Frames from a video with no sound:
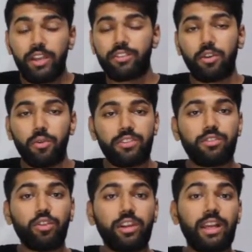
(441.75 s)
So it's
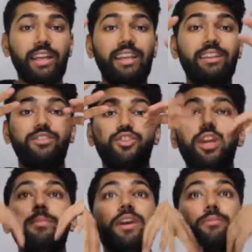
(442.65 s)
looking like it's
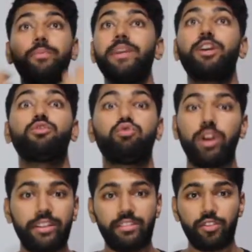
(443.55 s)
shaping up to be a
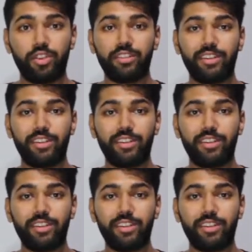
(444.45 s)
great series.